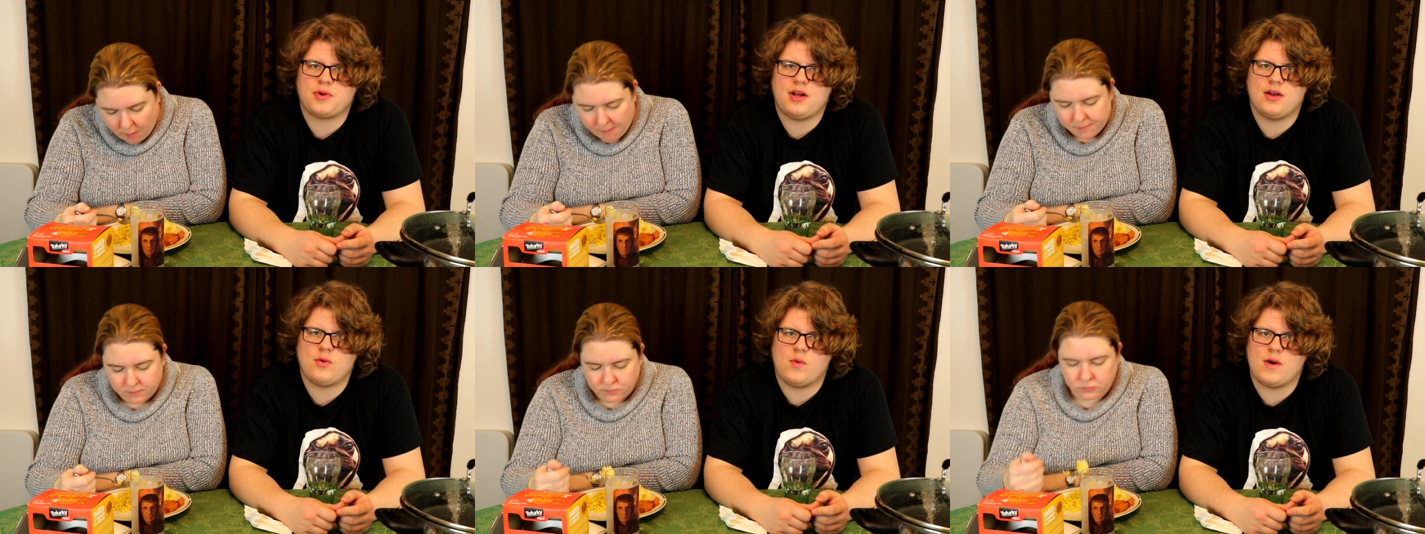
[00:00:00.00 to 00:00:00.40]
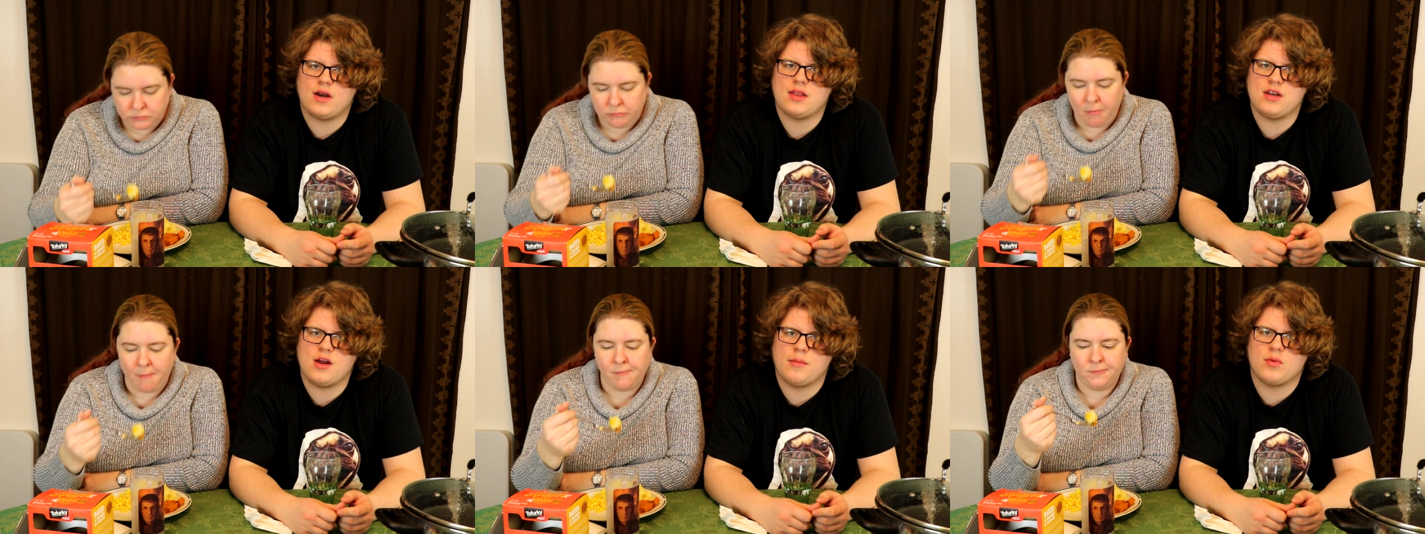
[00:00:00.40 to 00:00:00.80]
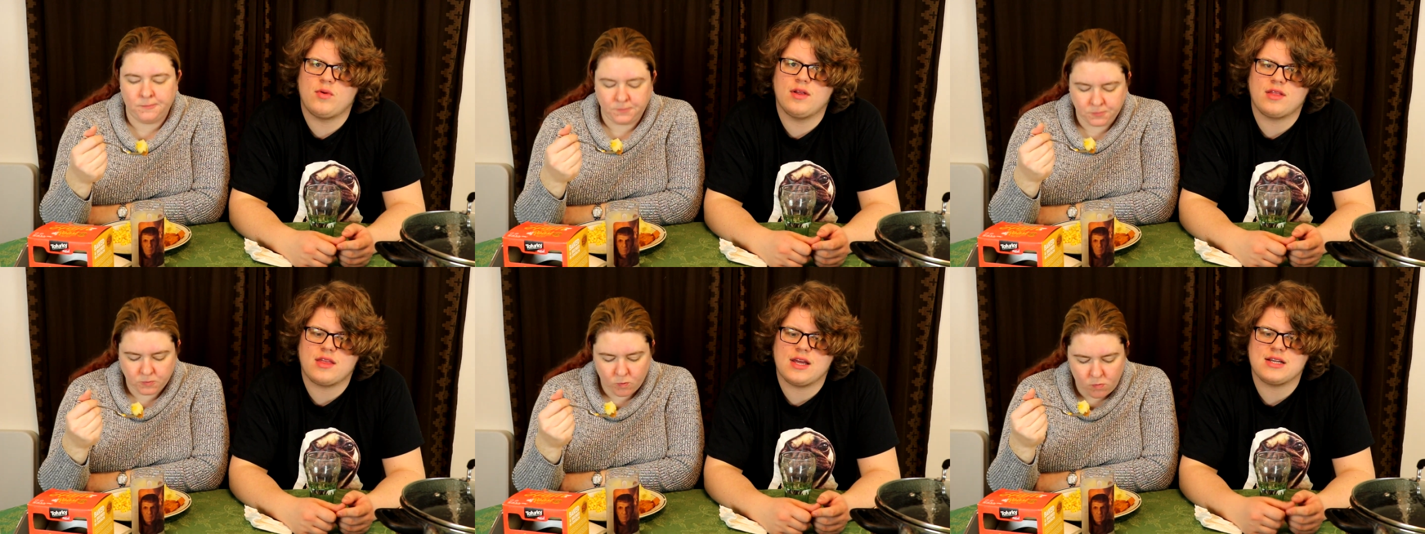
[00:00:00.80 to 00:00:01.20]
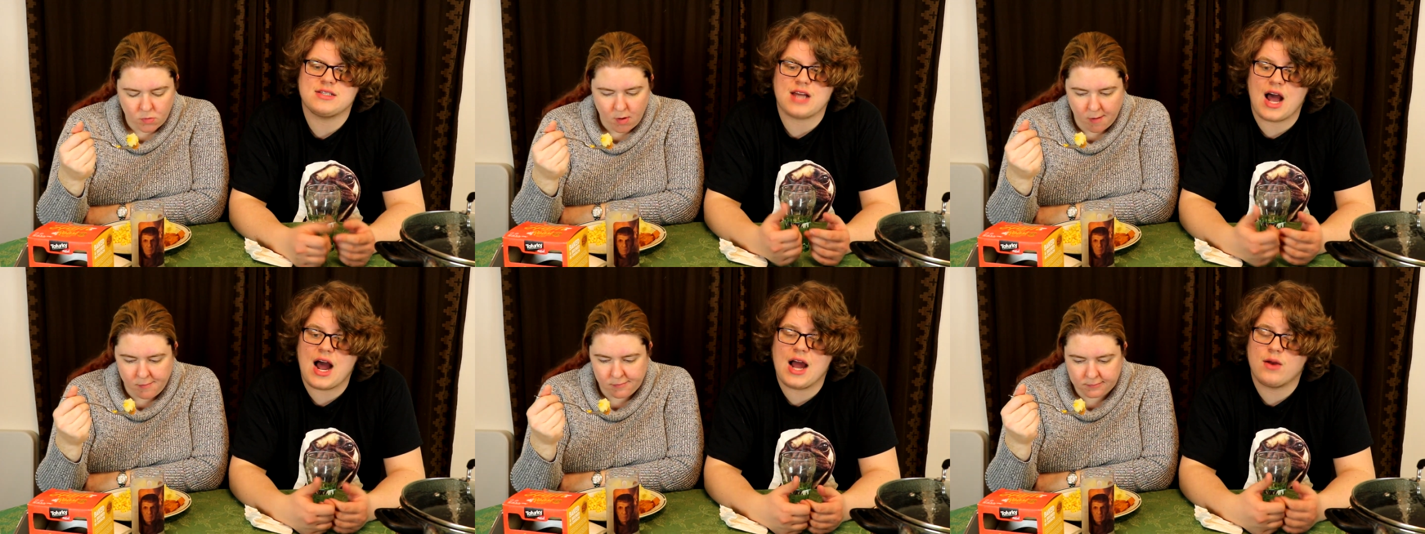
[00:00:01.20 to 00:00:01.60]
Speaker 1: probably one of the #1 things
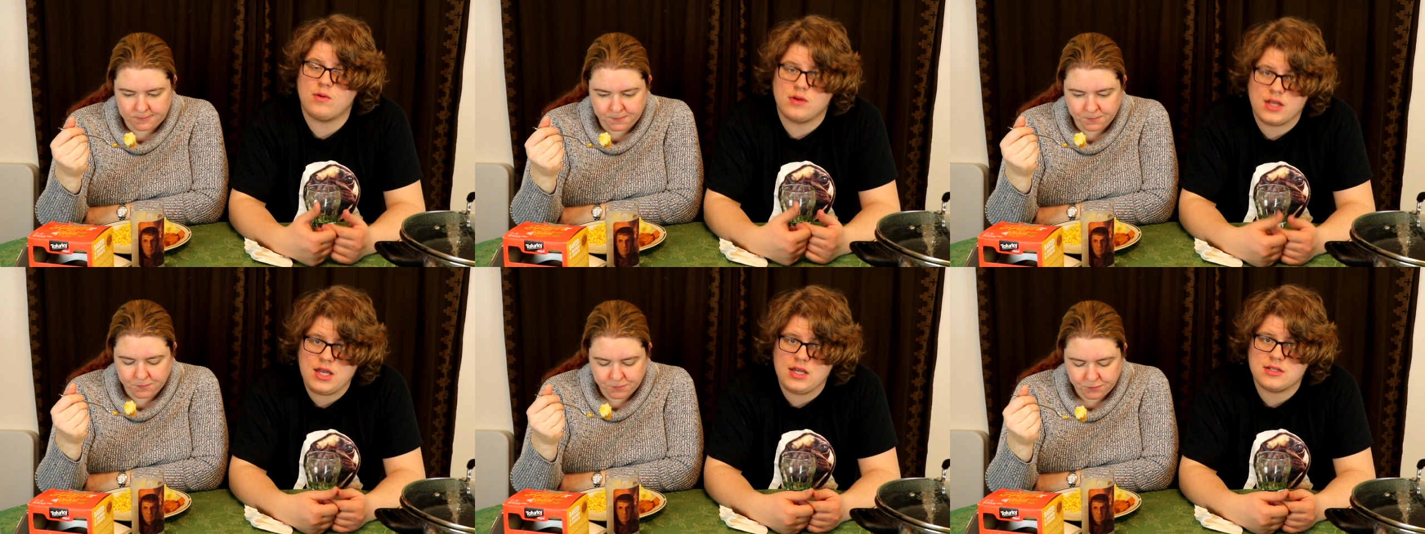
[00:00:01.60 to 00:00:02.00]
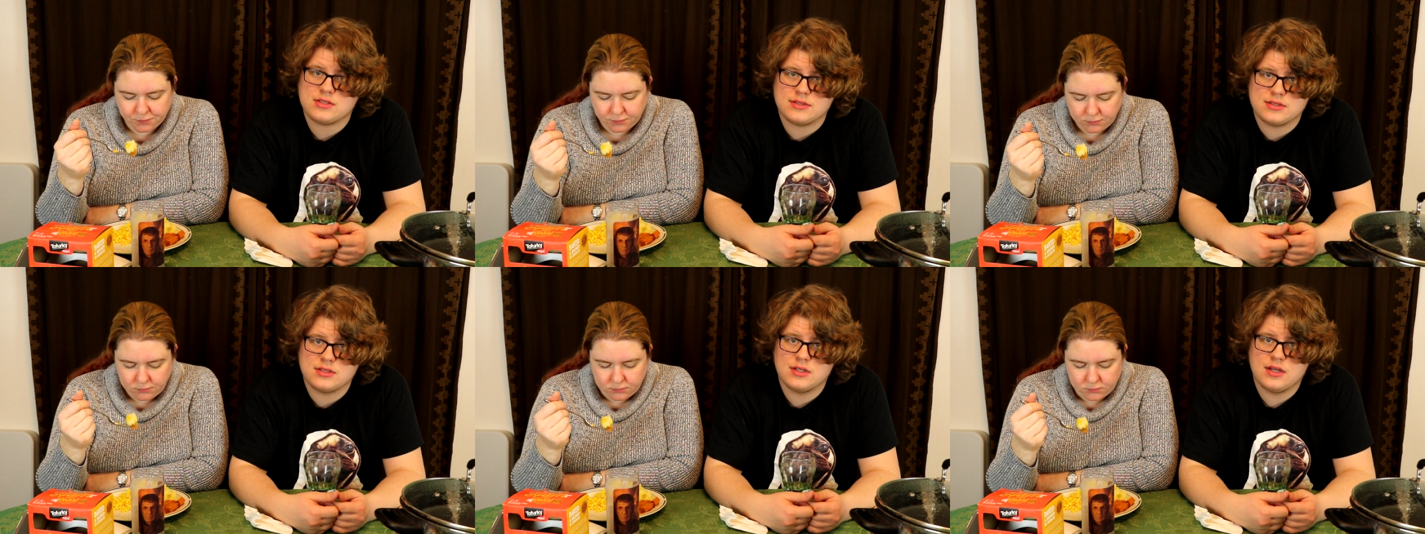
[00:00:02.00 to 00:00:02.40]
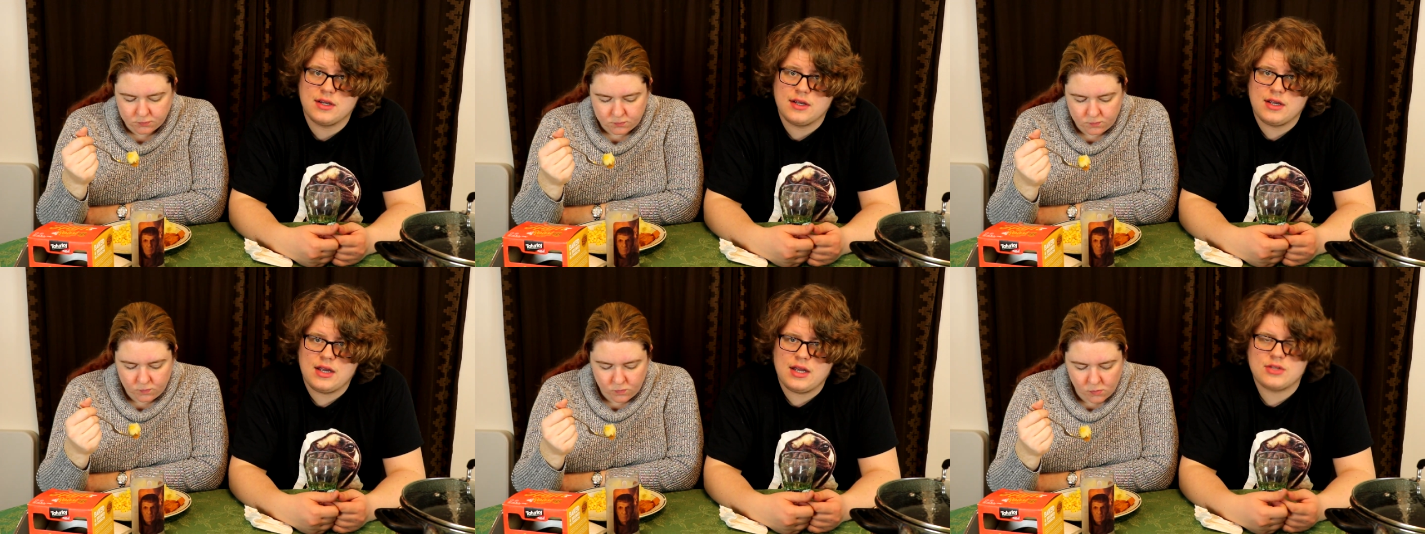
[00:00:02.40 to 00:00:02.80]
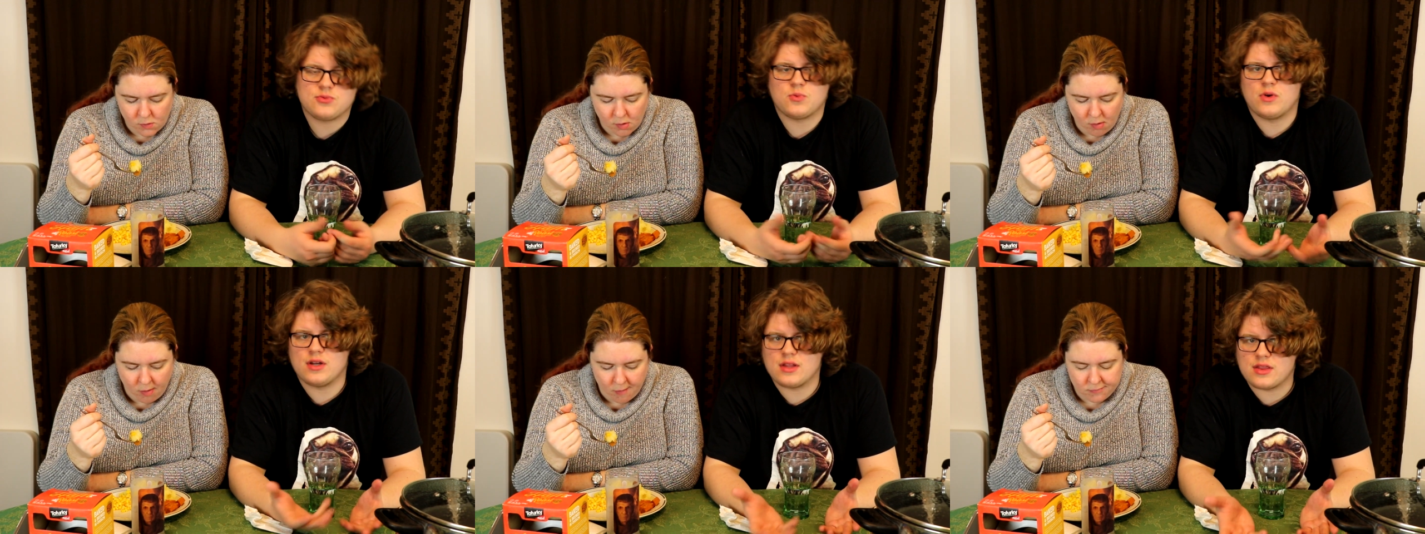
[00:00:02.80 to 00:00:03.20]
I will eat. It's
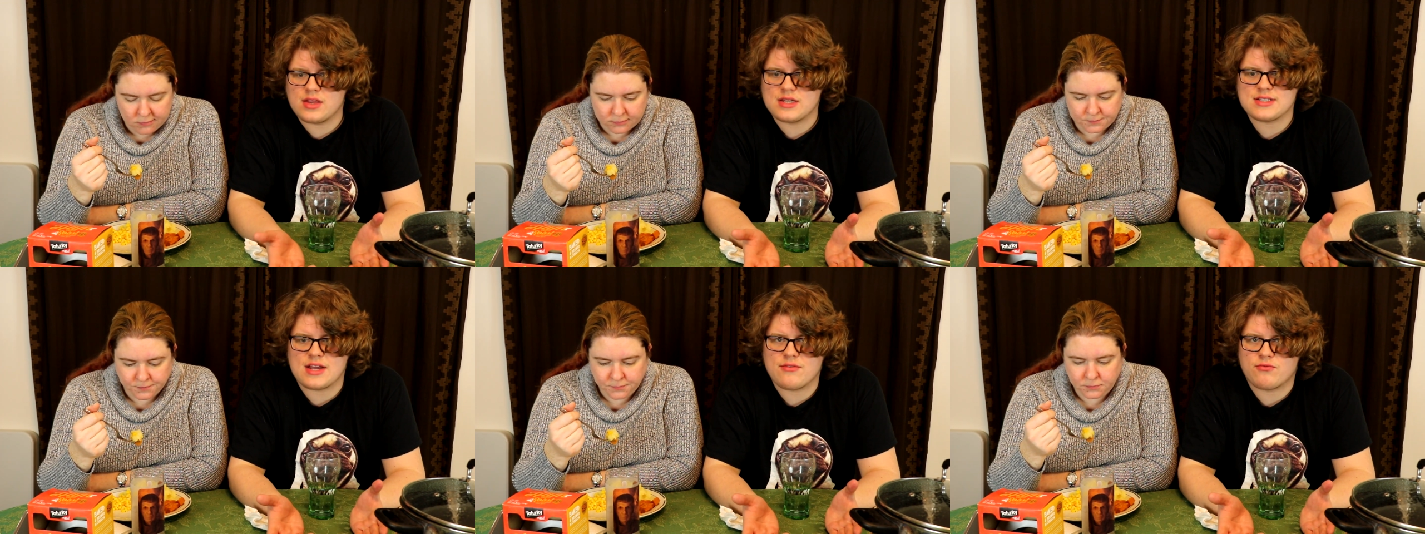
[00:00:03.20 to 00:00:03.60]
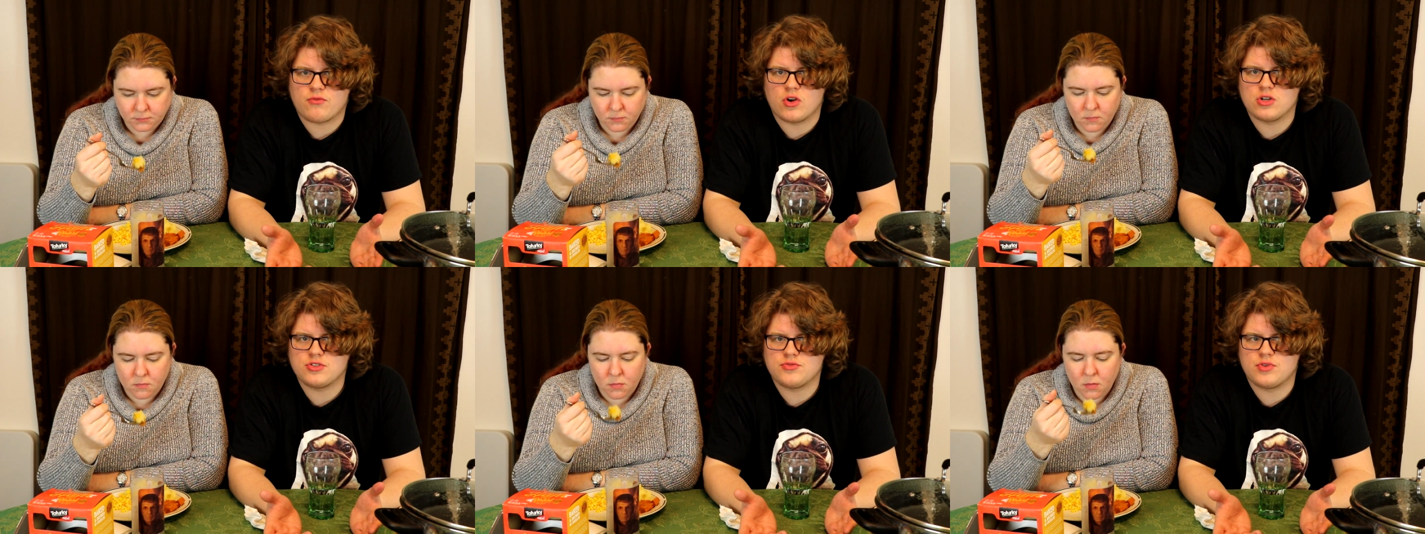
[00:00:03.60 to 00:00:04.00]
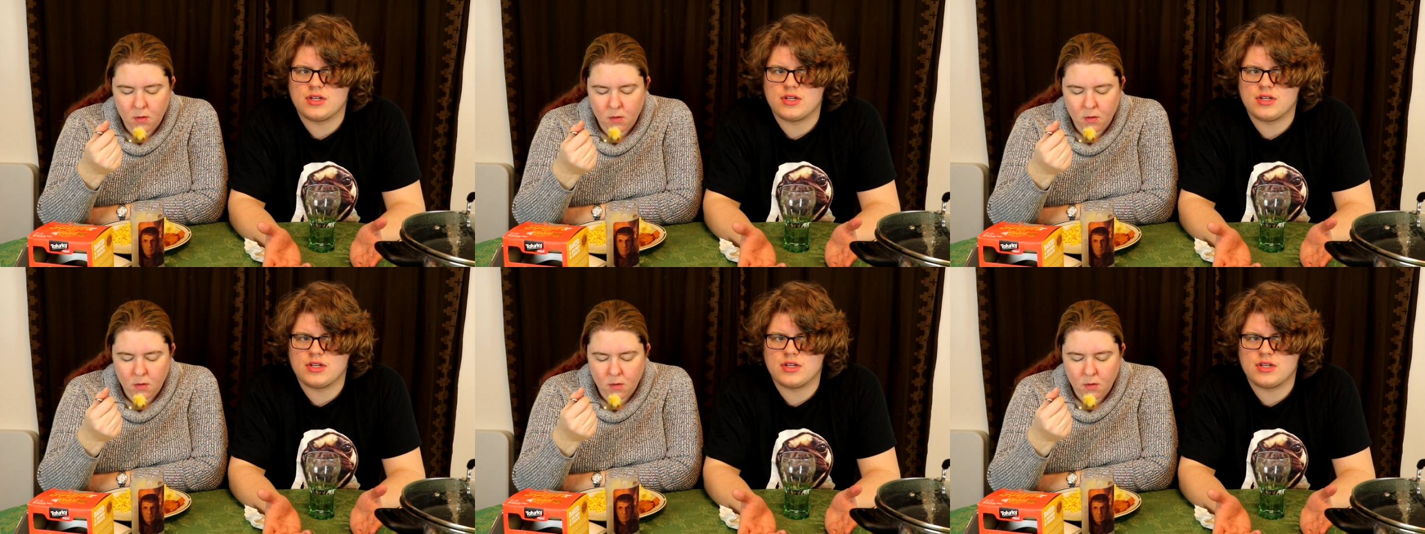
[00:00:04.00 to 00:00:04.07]
one of the things I first